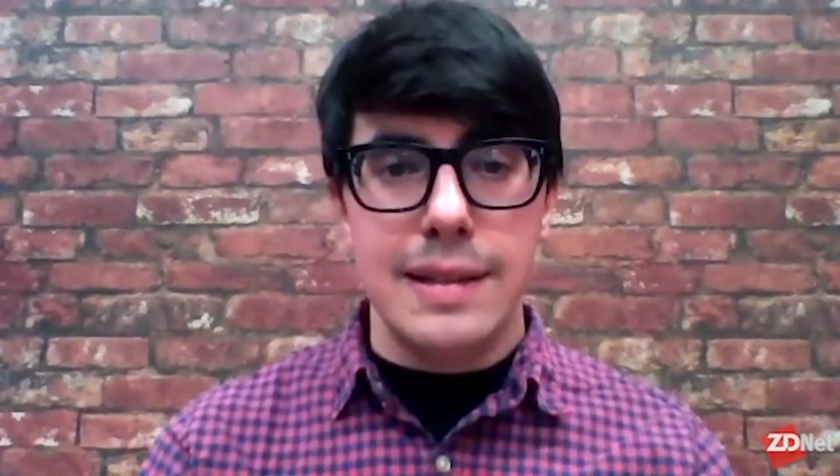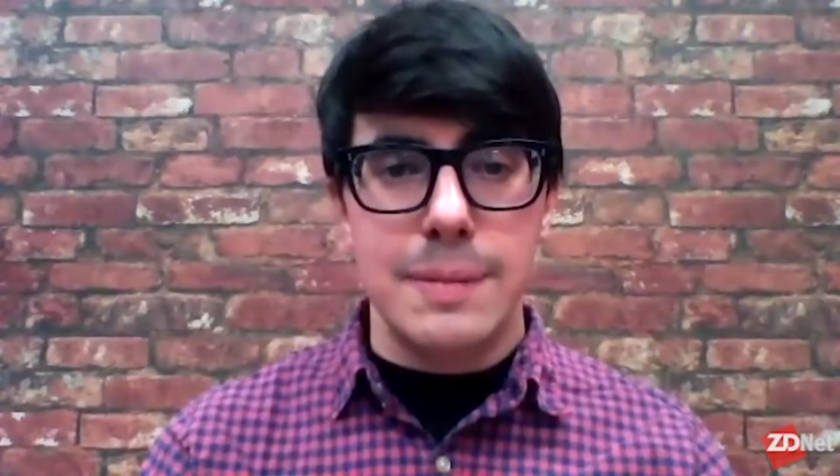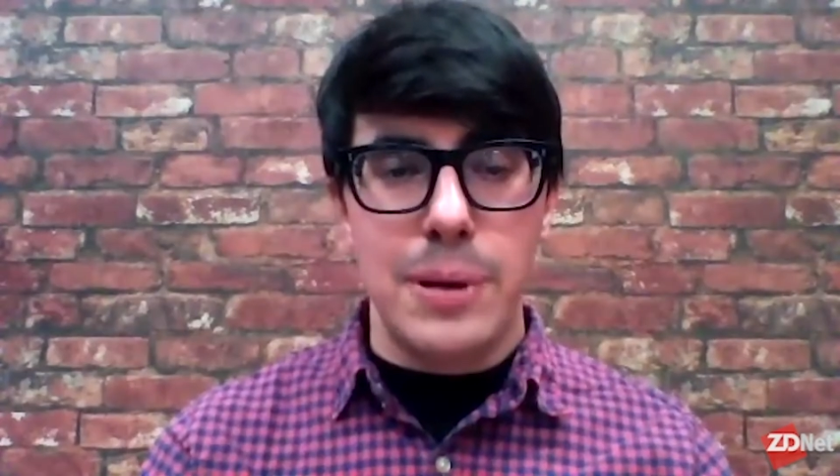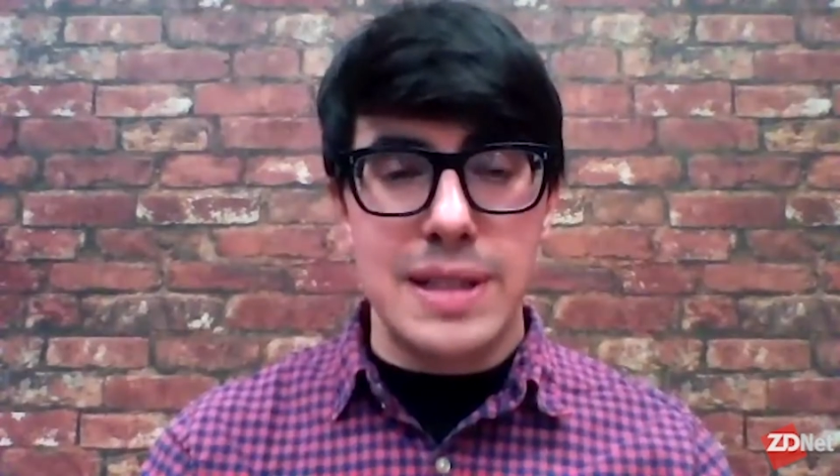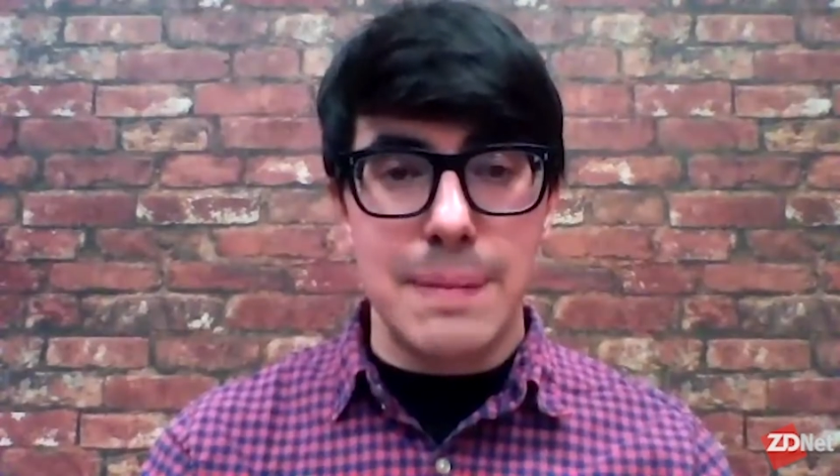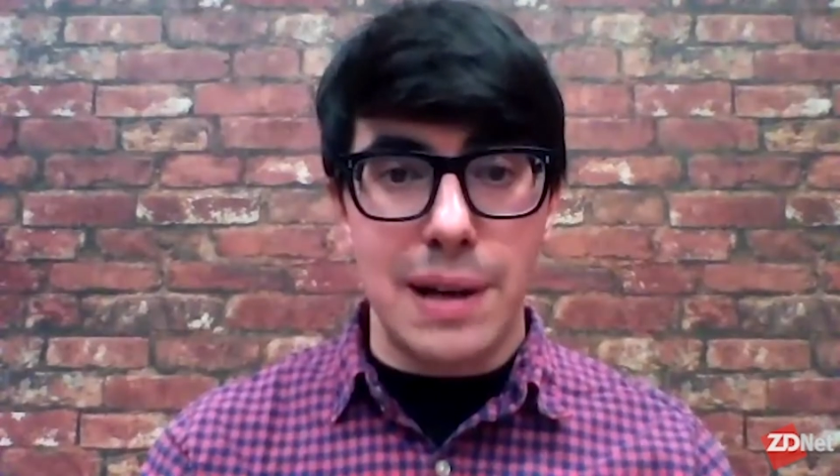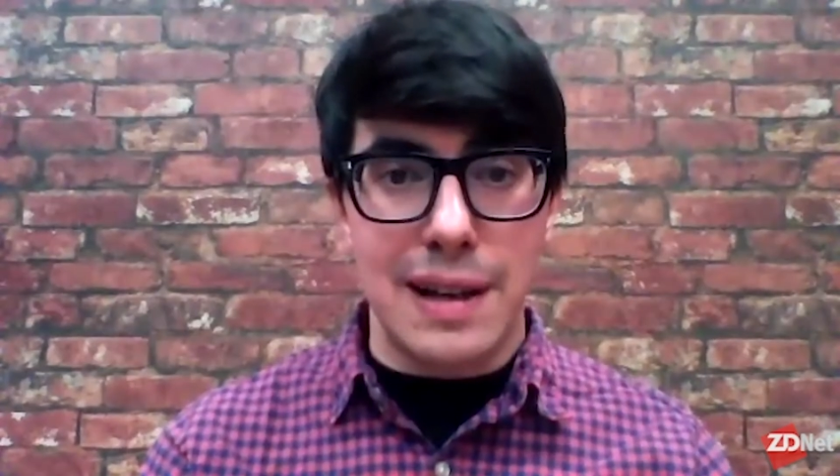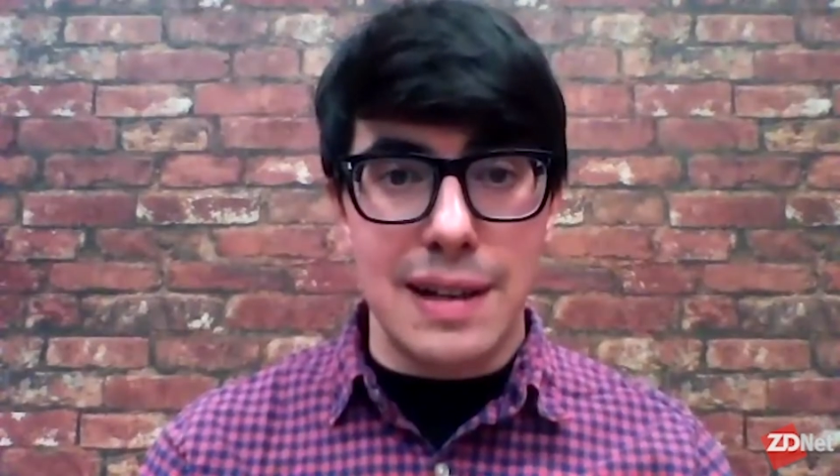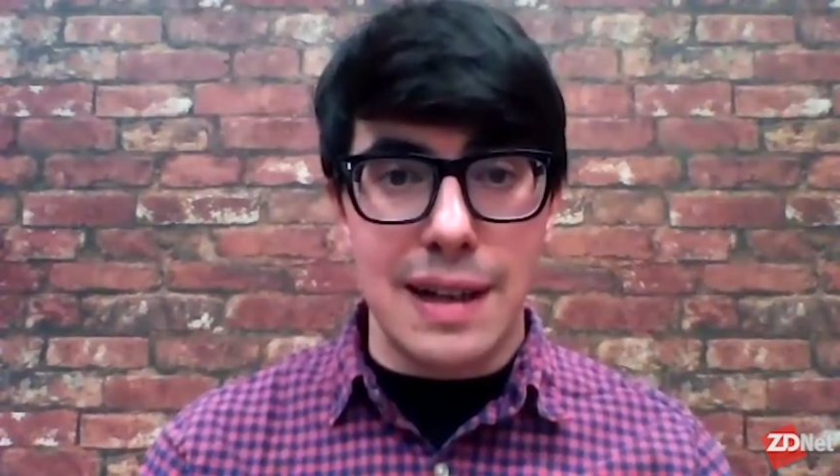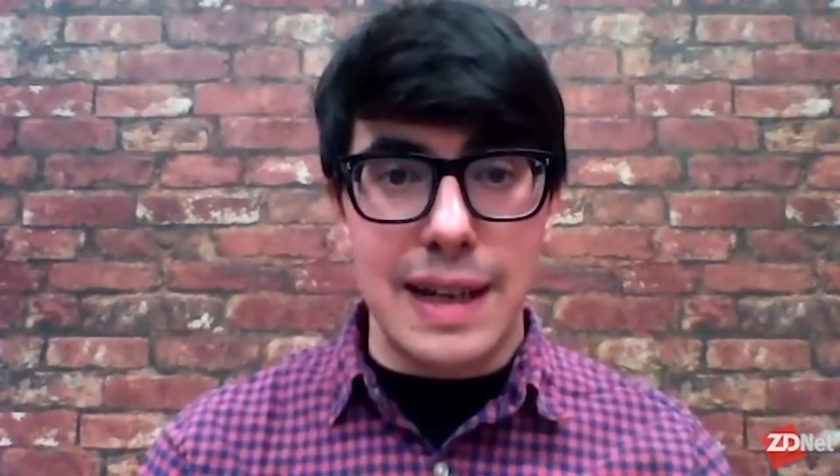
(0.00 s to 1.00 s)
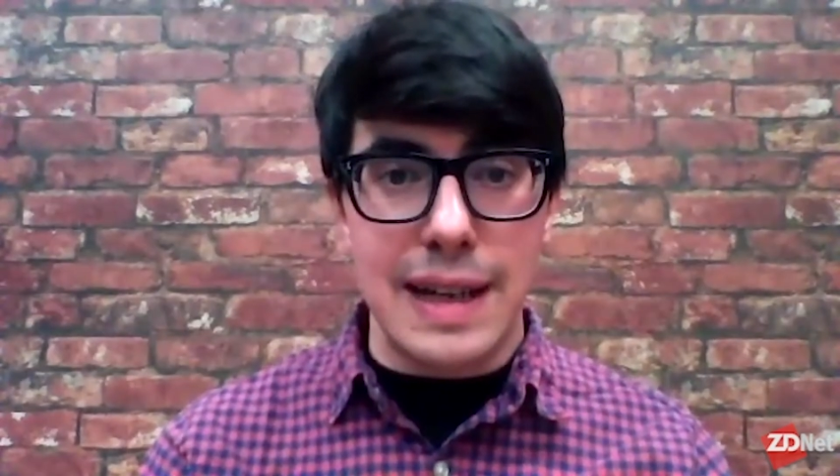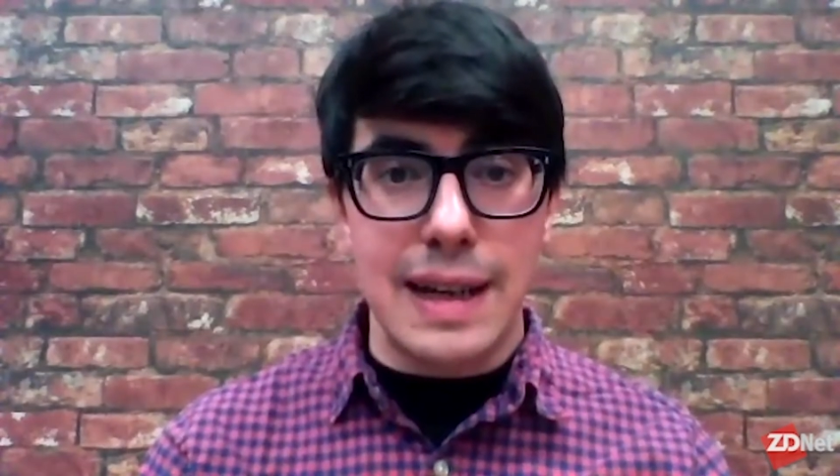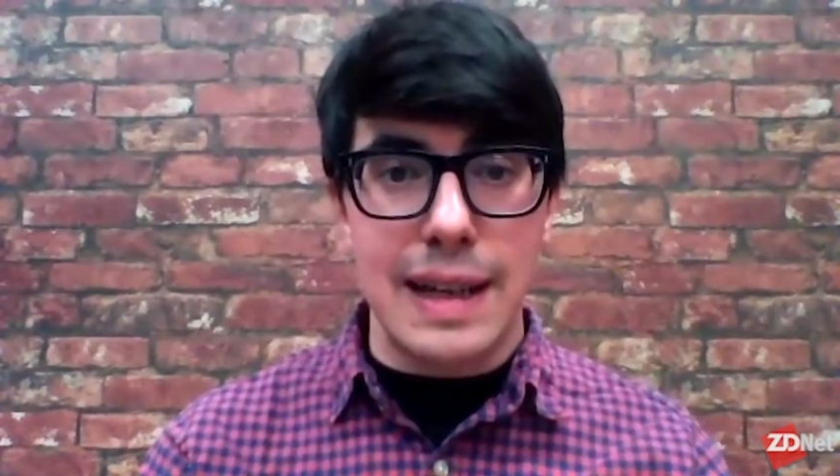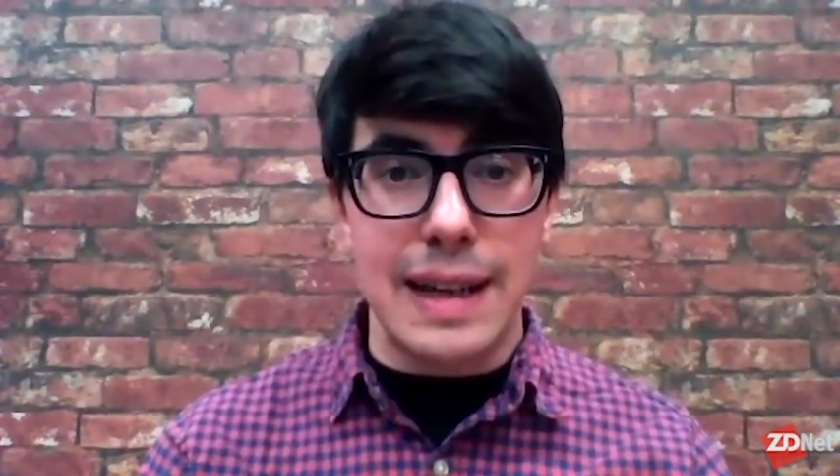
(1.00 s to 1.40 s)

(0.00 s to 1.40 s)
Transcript: To put it bluntly,